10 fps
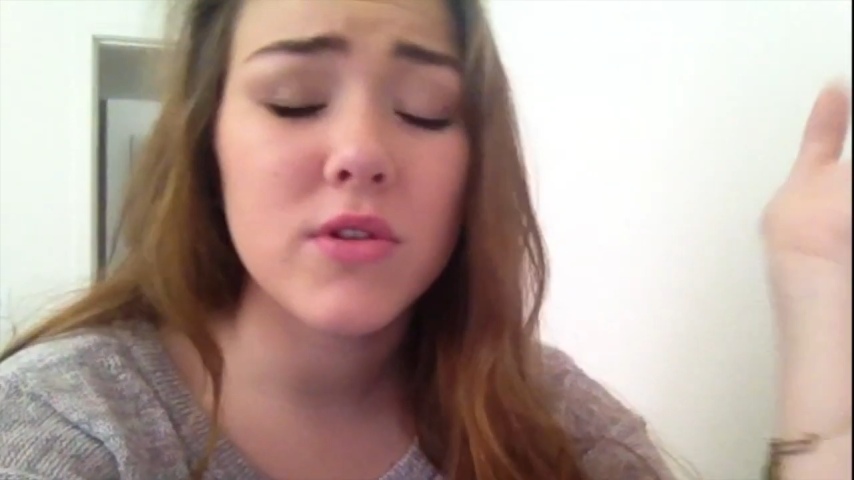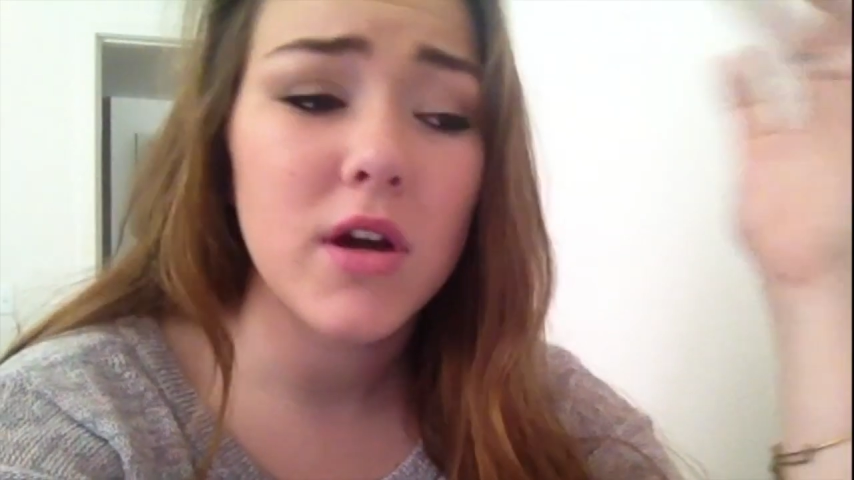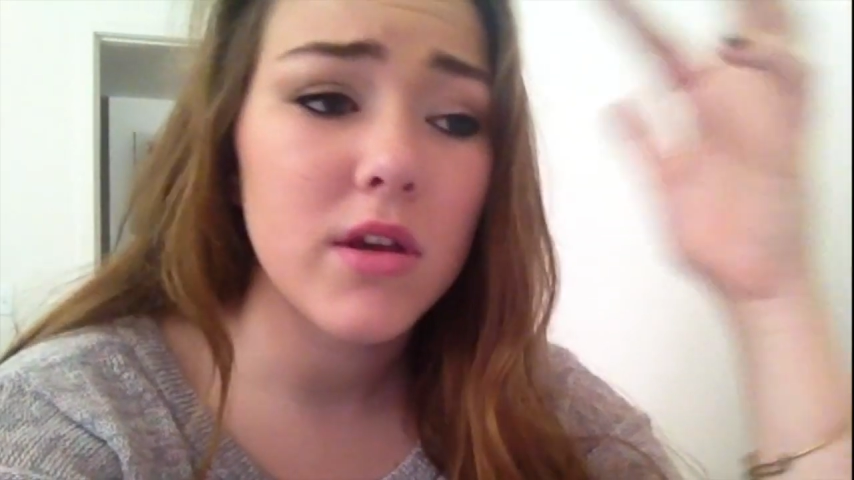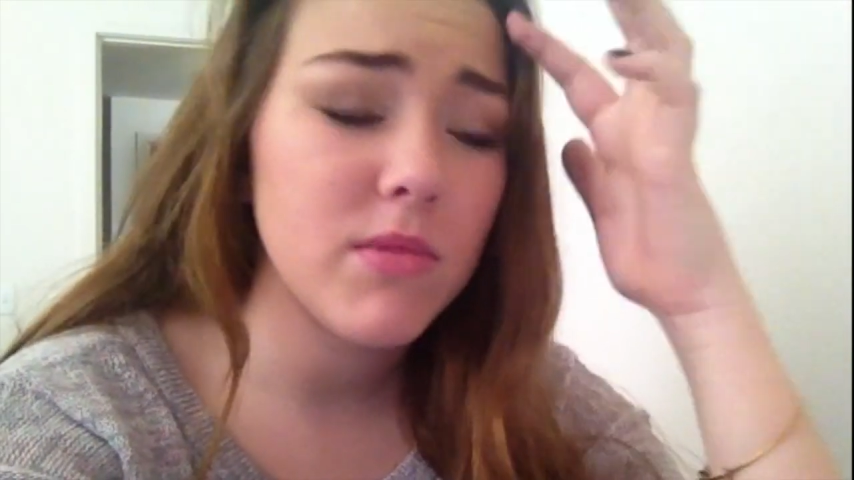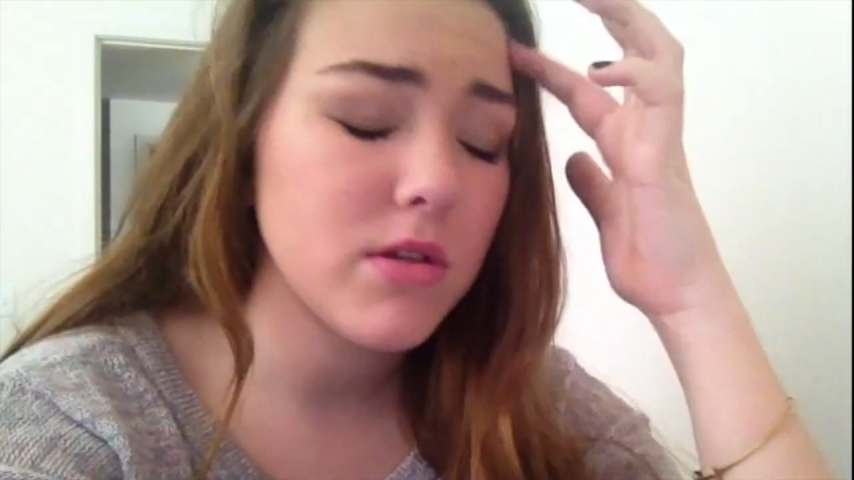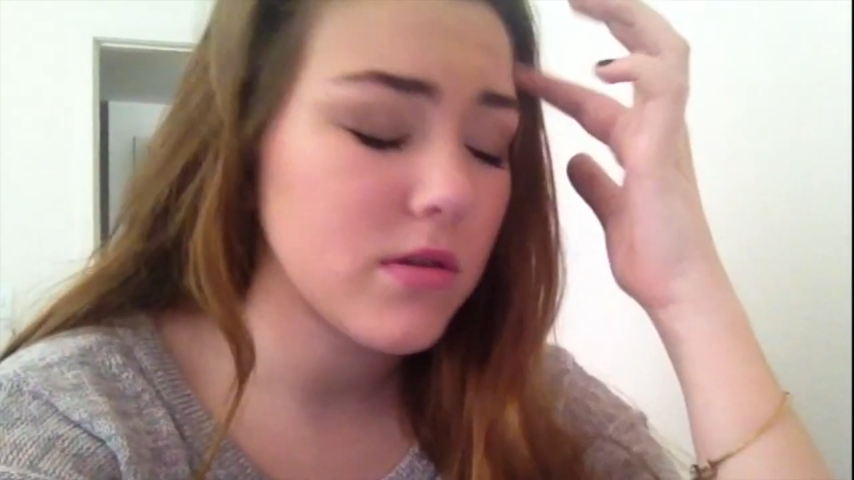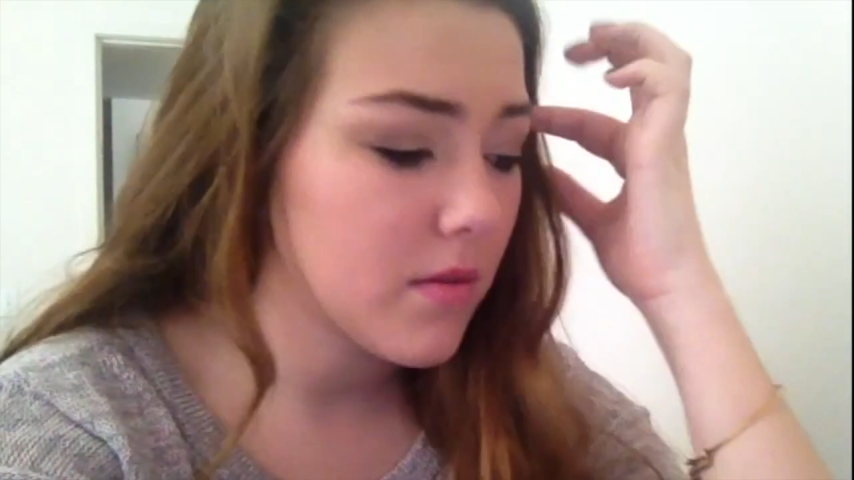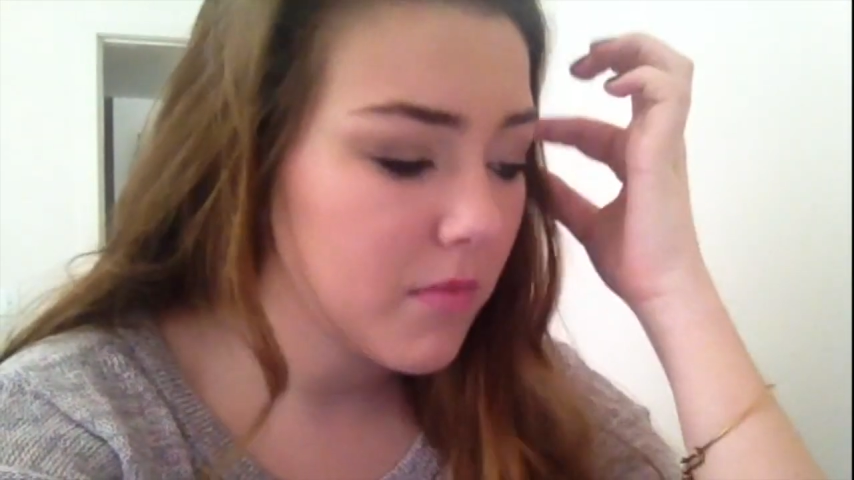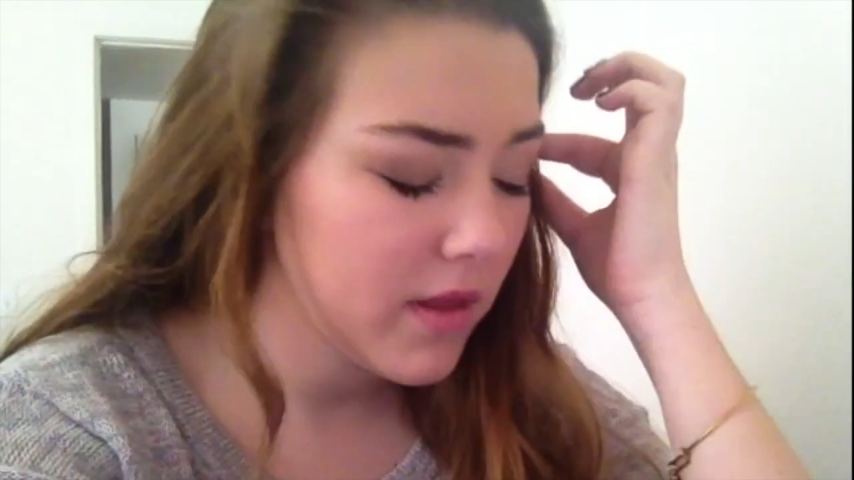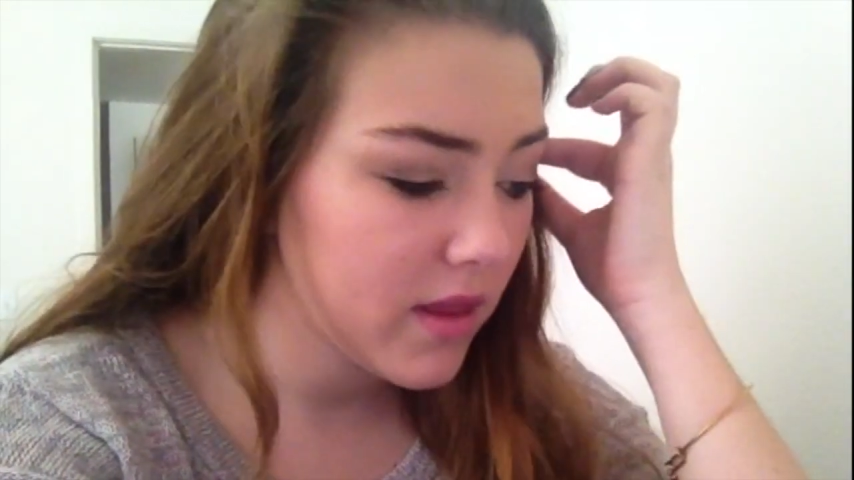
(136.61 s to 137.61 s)
Documents or
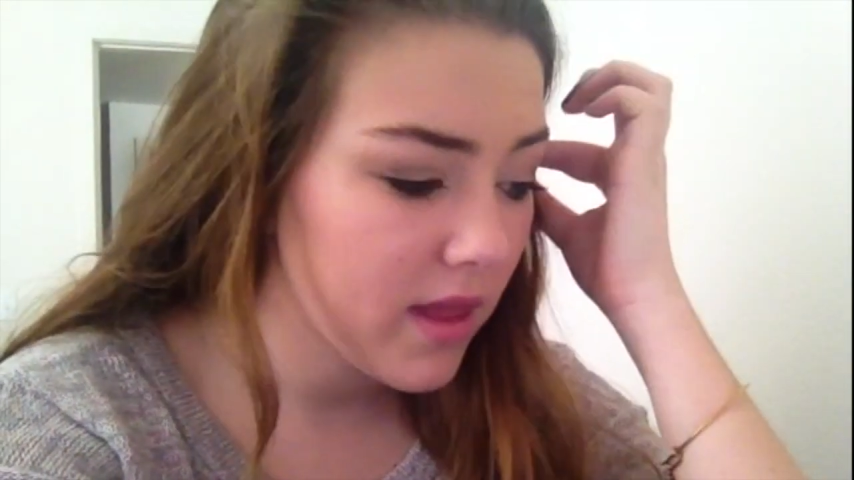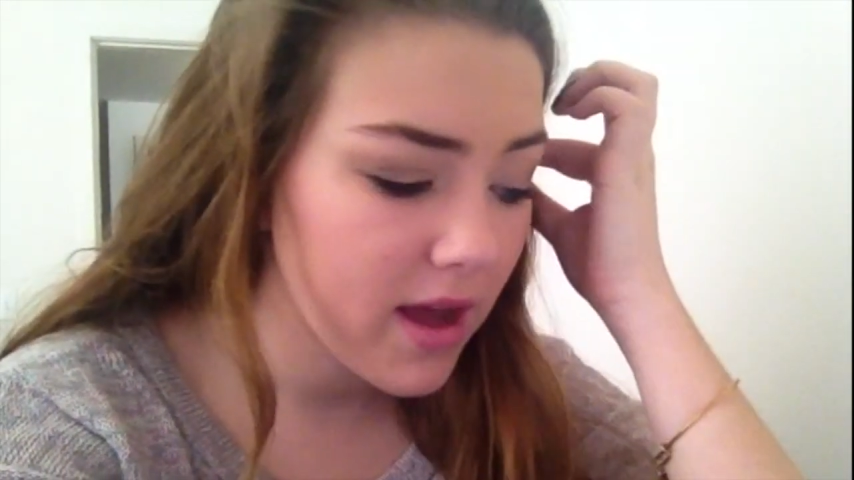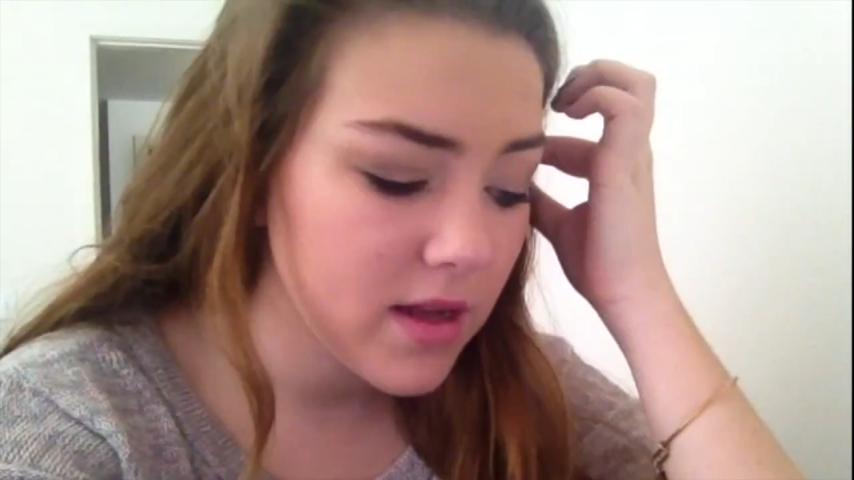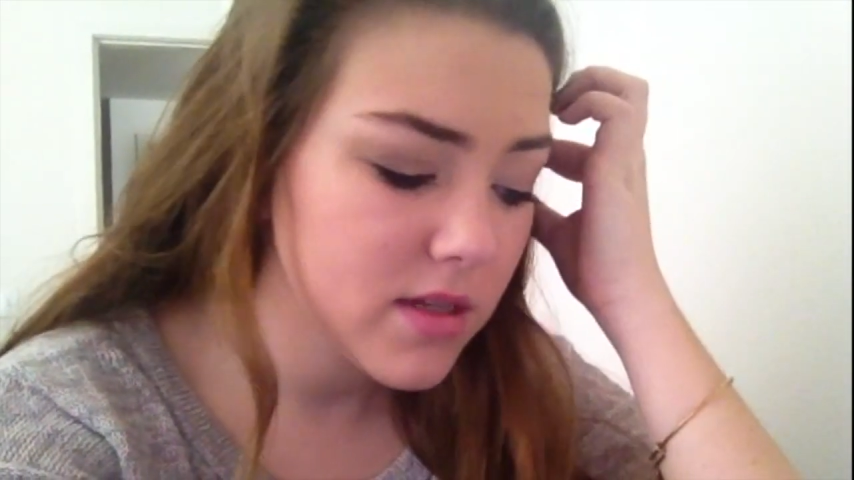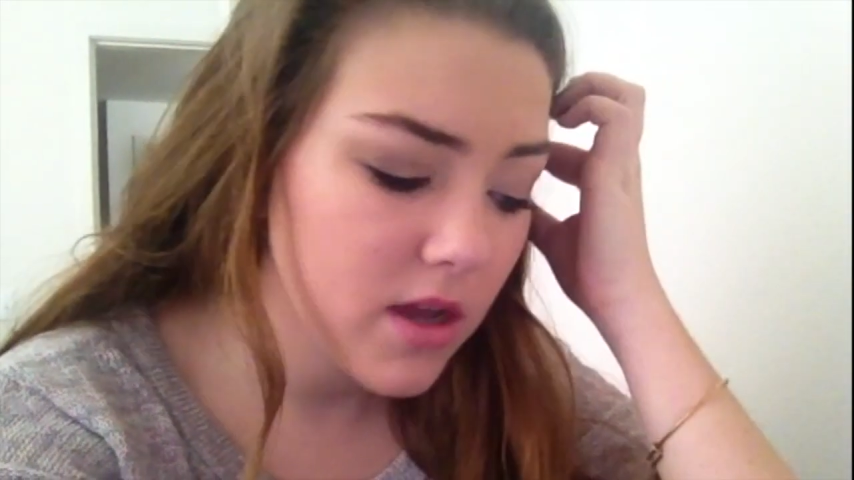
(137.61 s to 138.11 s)
something like that,